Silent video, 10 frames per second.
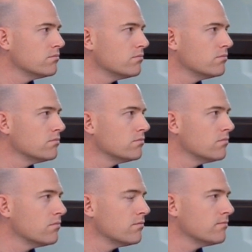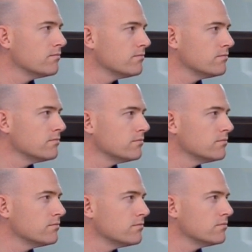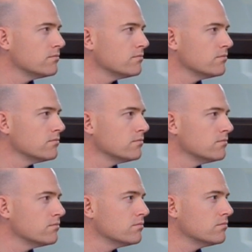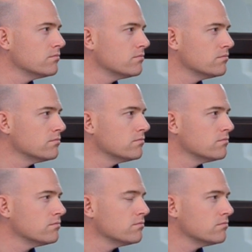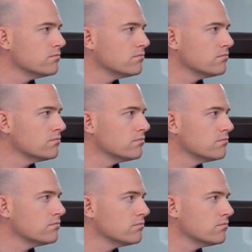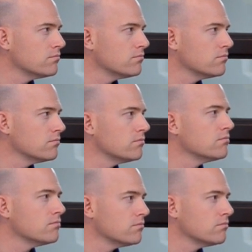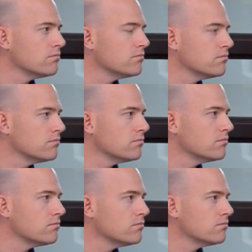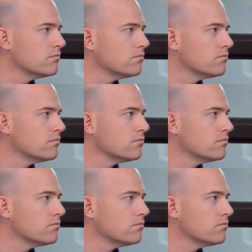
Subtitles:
This person isn't speaking.